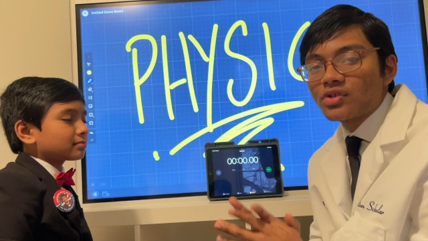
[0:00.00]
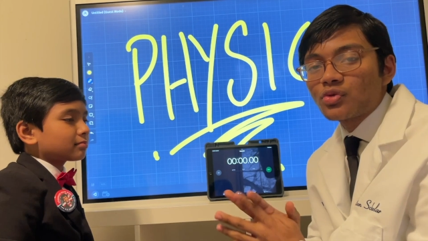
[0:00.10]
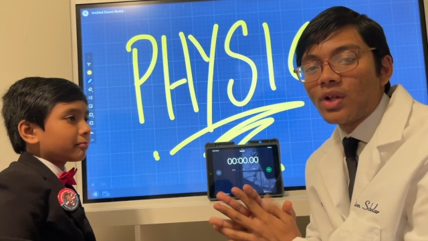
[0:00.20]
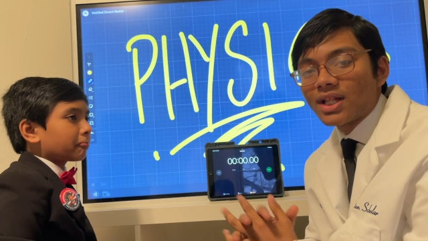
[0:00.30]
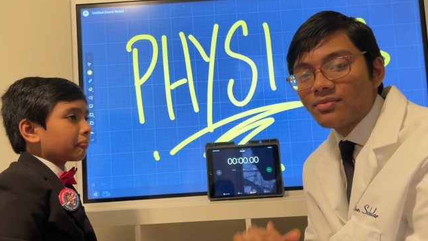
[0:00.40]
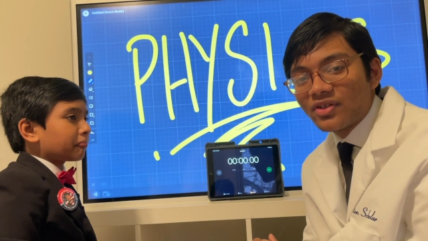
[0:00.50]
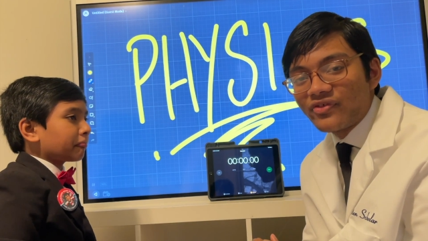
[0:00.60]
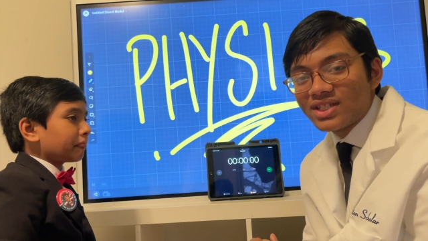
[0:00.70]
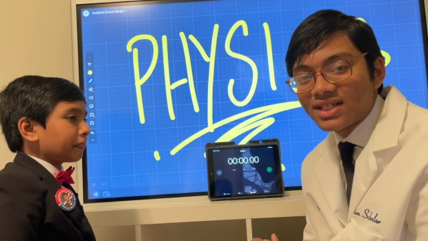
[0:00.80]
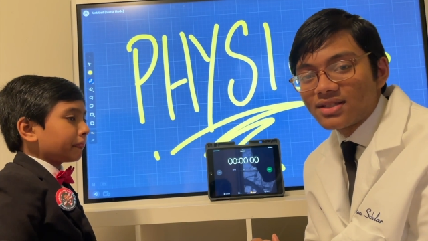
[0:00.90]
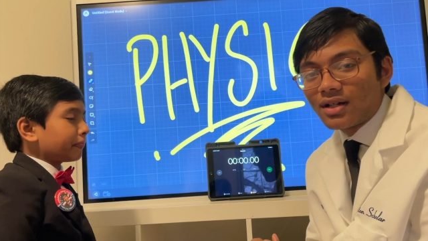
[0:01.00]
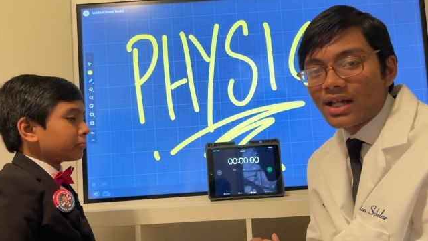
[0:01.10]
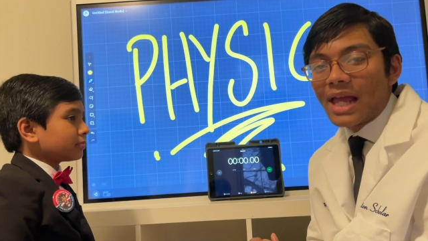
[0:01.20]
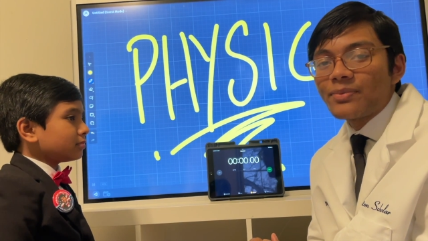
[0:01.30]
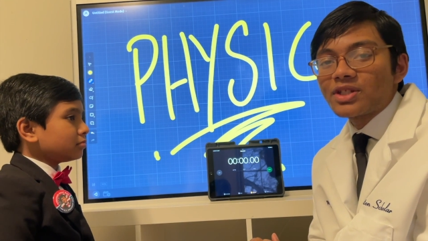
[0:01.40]
Speaker 1: welcome to Physics Talk
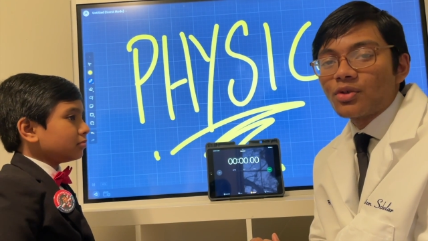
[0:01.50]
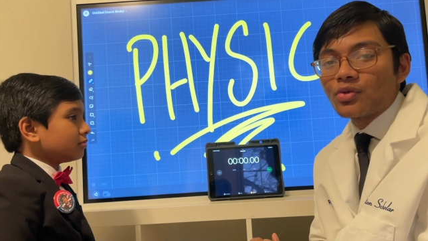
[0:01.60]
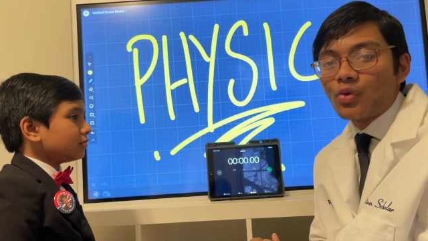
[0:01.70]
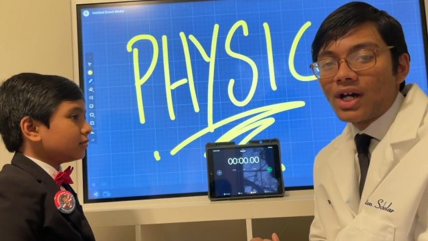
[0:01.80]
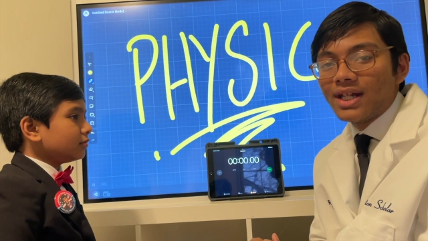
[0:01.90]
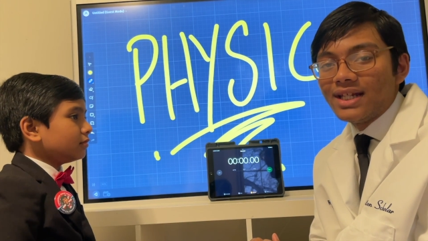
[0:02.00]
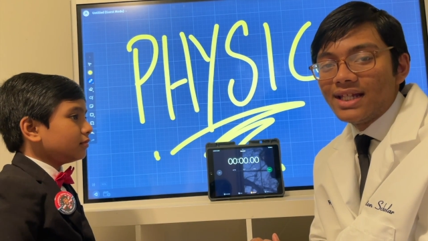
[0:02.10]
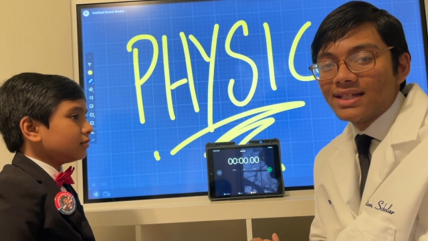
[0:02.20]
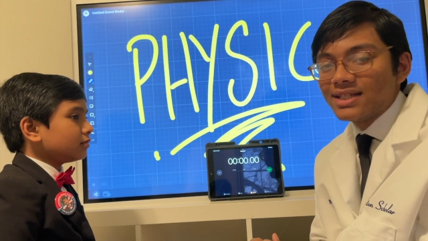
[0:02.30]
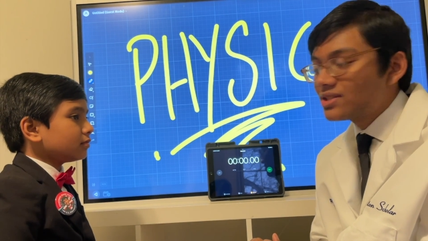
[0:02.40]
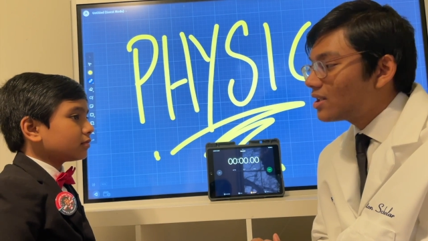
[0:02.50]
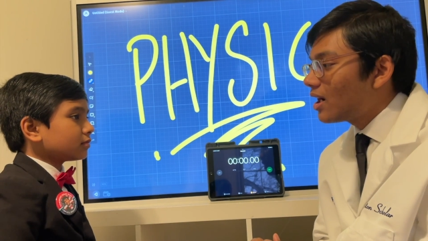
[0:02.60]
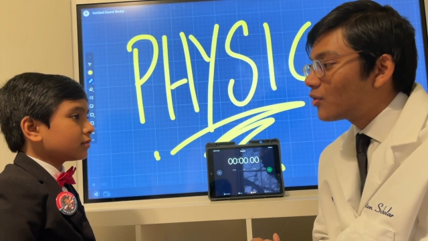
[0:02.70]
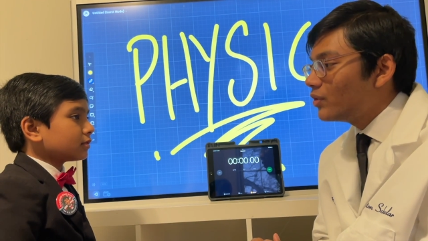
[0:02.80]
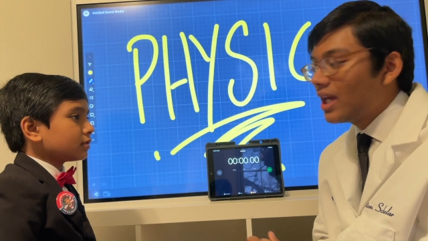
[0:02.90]
Episode 1. In this
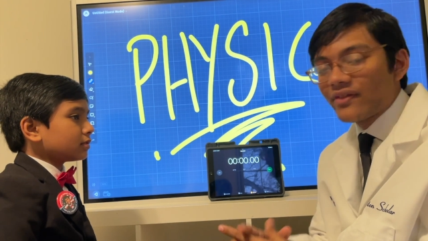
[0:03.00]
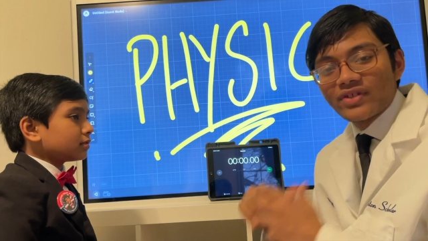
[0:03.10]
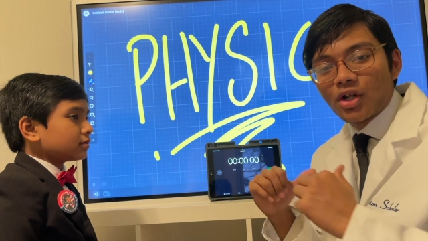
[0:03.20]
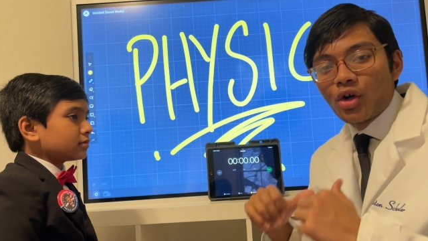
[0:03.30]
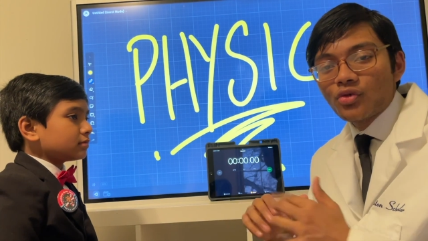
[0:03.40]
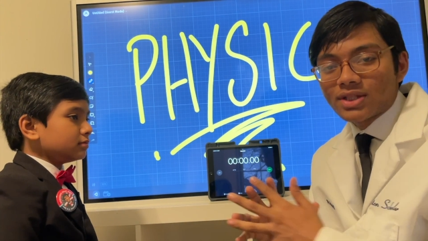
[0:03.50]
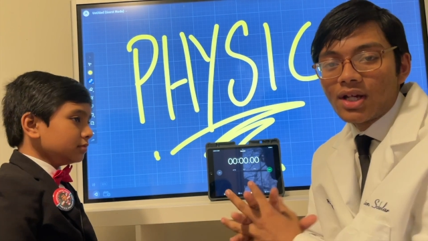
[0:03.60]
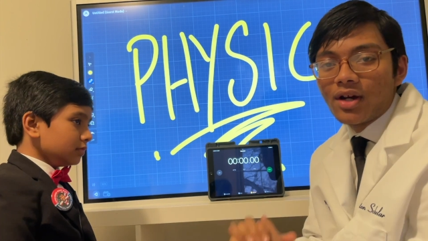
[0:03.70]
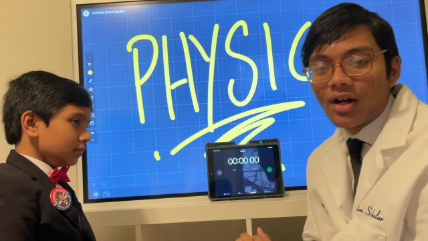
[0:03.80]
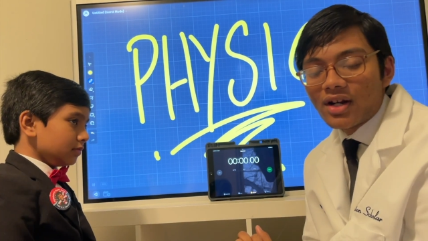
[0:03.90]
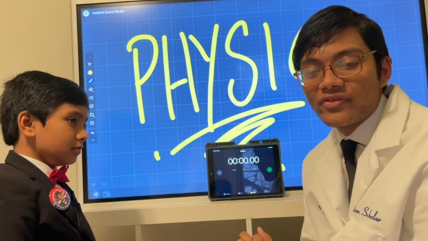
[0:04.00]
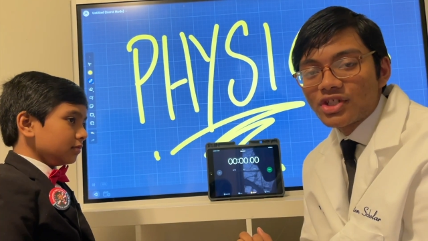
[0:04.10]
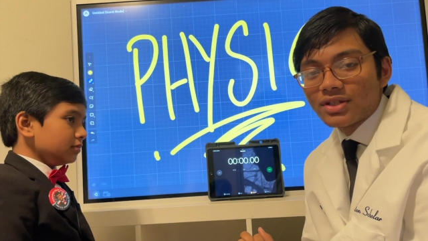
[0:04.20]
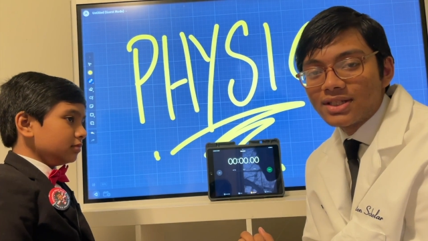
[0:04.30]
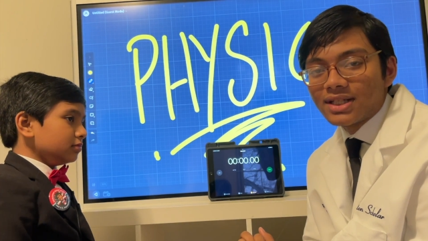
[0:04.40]
talk, we have the host,
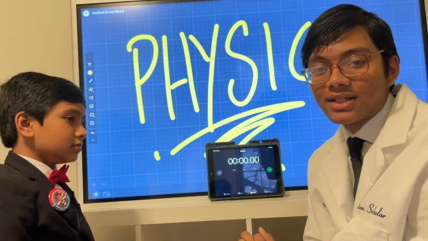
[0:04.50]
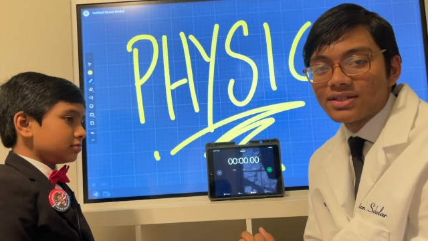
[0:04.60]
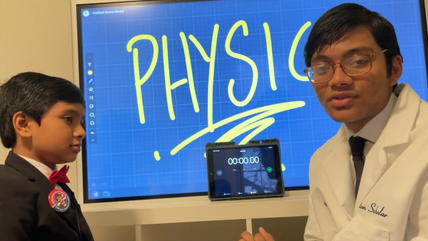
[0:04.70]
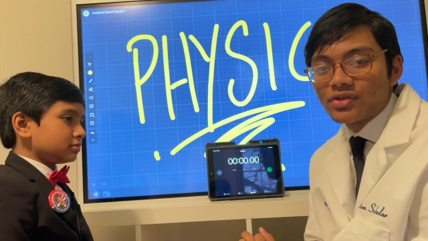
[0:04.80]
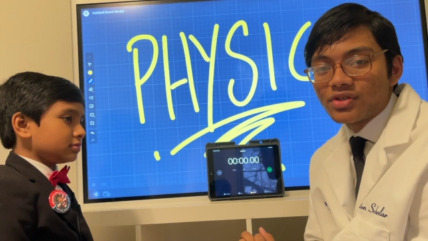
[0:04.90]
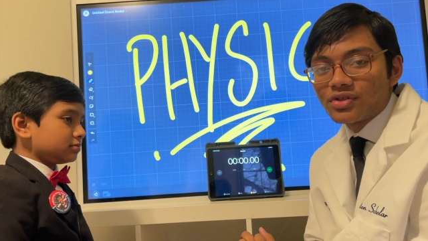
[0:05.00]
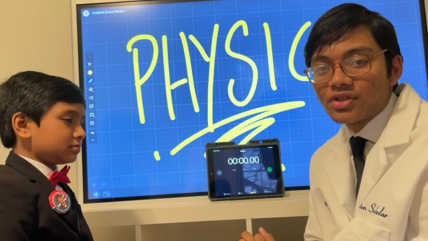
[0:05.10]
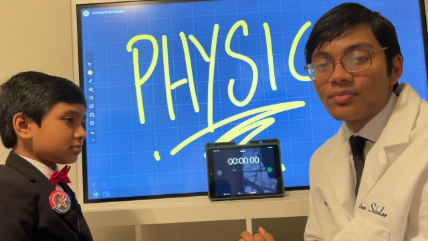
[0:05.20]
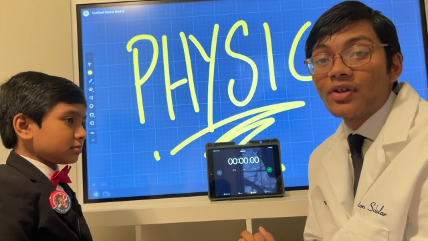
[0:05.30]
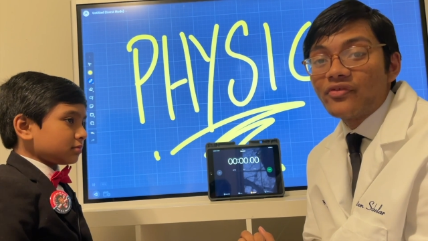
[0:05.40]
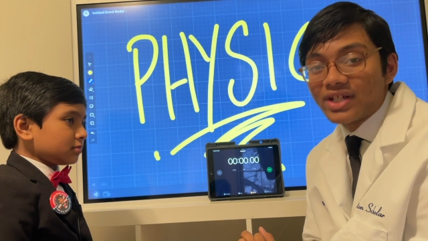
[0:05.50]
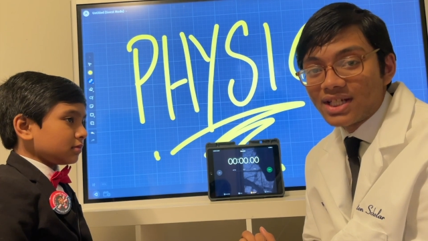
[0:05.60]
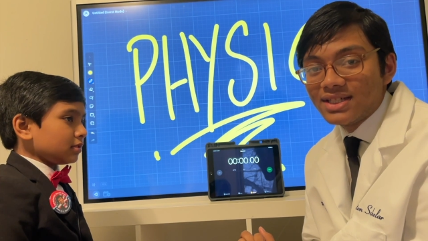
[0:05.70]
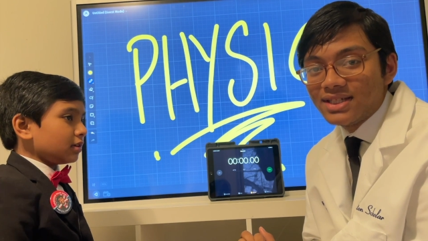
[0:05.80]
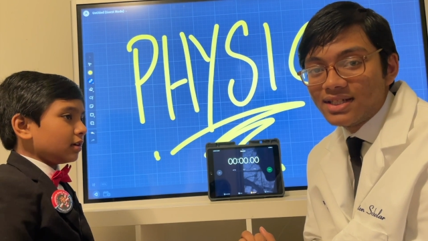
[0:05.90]
artificial intelligence researcher, perfect
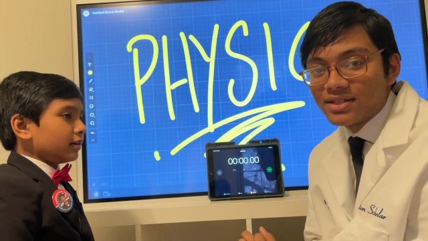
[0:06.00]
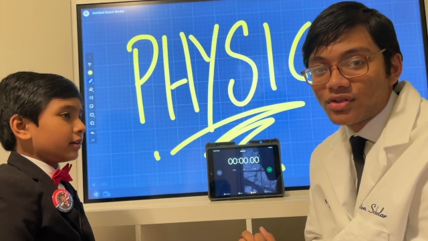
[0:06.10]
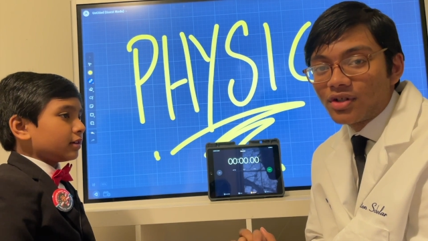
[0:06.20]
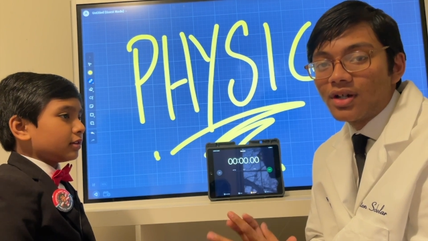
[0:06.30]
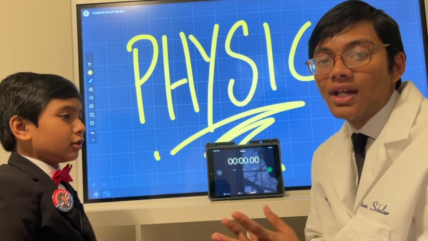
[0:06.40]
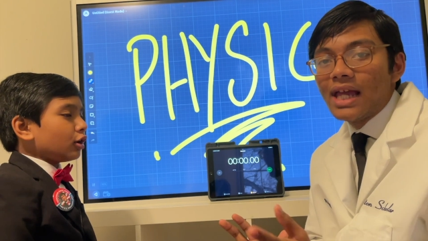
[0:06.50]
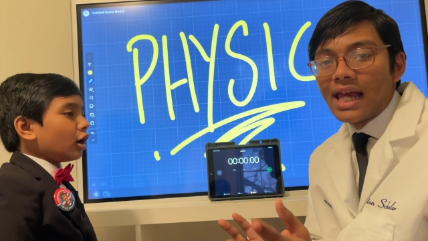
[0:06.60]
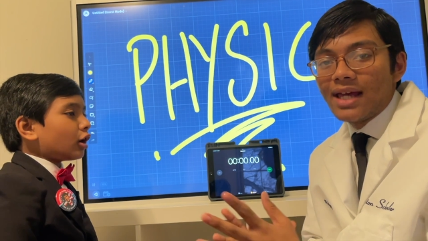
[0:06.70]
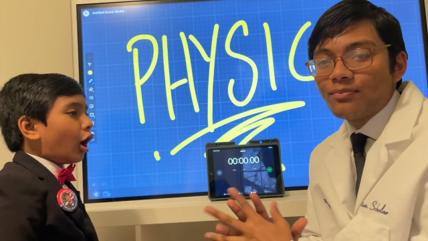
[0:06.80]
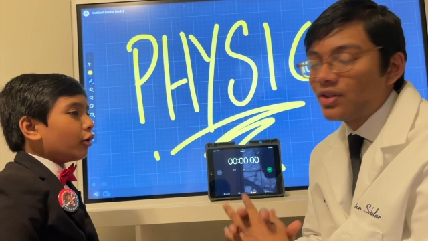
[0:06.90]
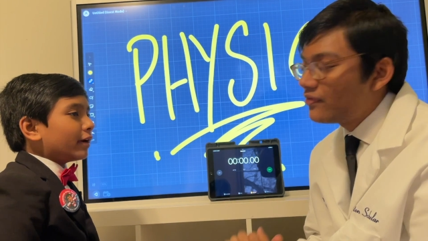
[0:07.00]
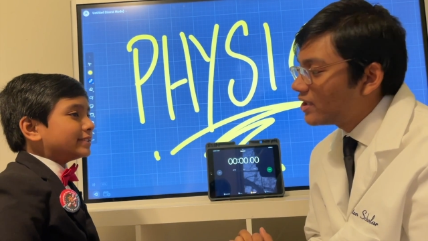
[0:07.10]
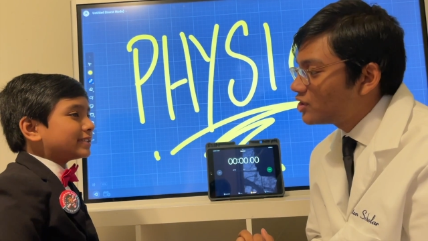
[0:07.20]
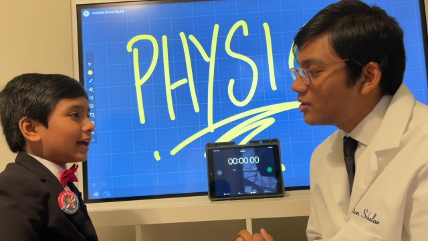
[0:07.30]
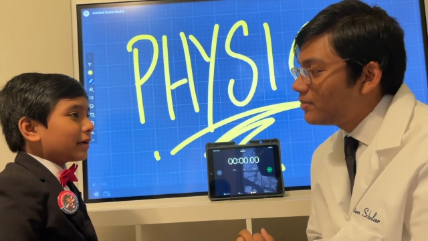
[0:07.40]
ACT scorer. You're not
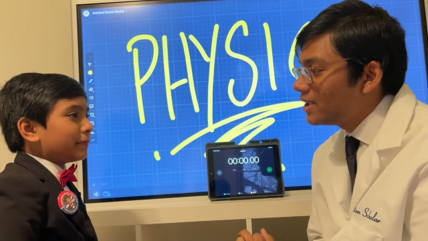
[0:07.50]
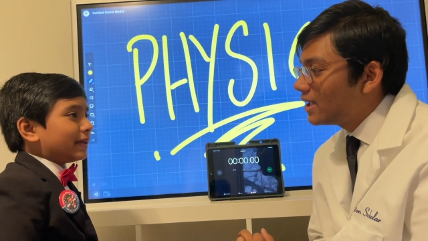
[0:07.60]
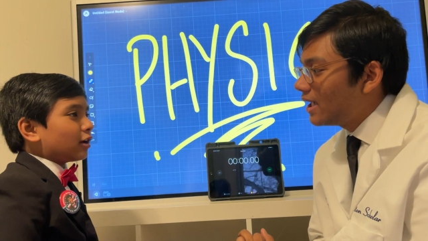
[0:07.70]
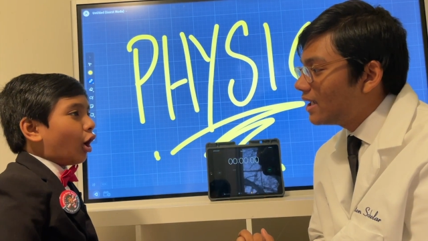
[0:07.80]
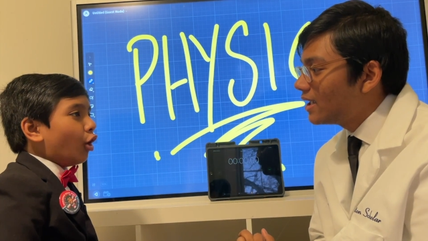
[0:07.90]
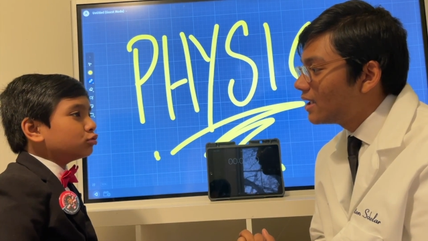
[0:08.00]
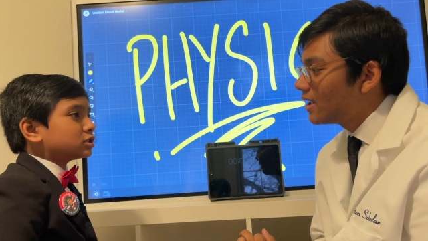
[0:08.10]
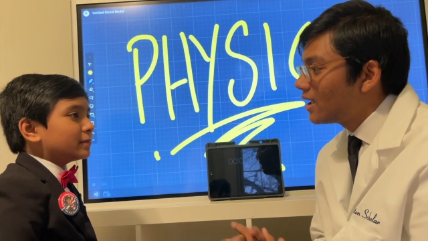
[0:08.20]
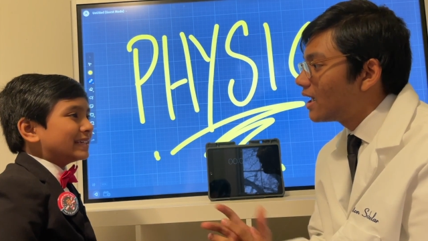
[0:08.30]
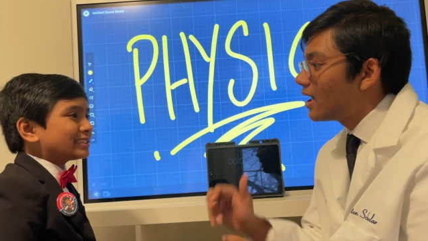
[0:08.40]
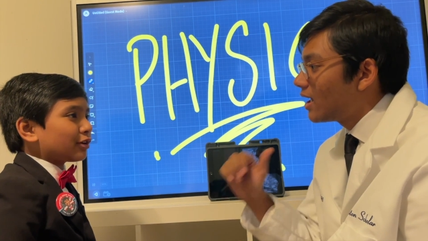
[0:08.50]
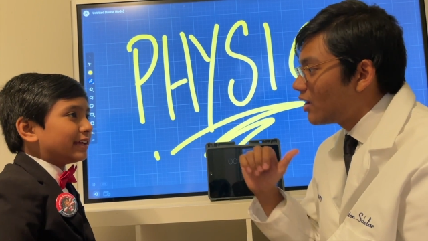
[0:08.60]
always gonna be the host, Mr.